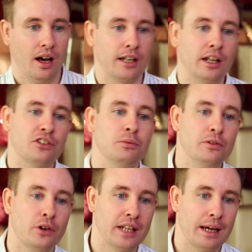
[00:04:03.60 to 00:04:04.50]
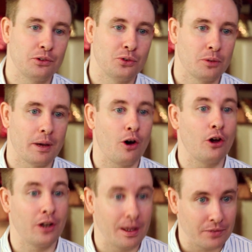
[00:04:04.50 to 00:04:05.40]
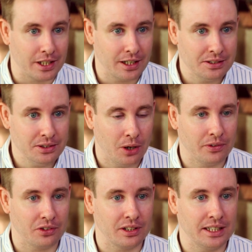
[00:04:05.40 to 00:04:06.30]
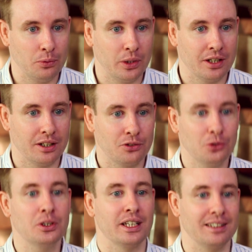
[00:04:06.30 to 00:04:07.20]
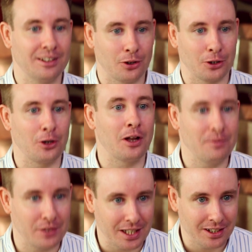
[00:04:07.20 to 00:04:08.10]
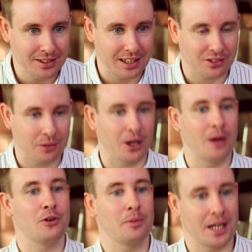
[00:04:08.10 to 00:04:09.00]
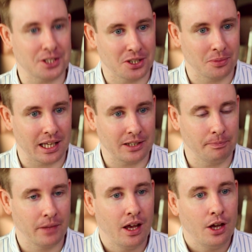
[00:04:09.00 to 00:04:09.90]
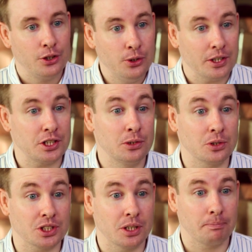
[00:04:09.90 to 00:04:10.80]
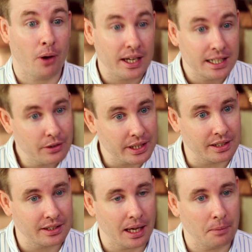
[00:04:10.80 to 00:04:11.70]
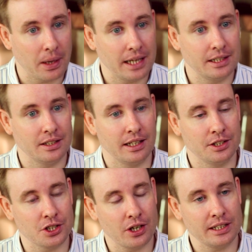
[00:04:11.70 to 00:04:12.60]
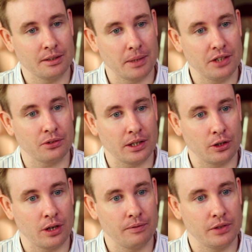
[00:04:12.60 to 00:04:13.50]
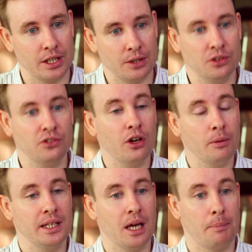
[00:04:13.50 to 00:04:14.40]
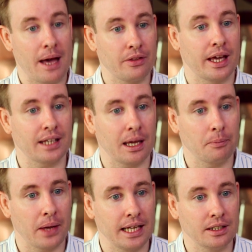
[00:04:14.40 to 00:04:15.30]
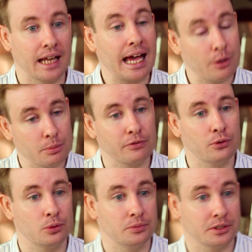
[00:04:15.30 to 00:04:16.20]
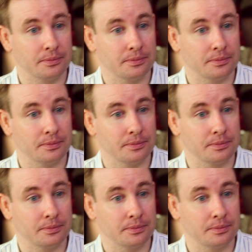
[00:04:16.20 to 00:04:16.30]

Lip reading: I'd like to move on now and talk about online video. Obviously, we are talking on an online video, something I'm very passionate about. You actually launched a pioneering campaign in China based around online video. Just tell me about that campaign and how it performed.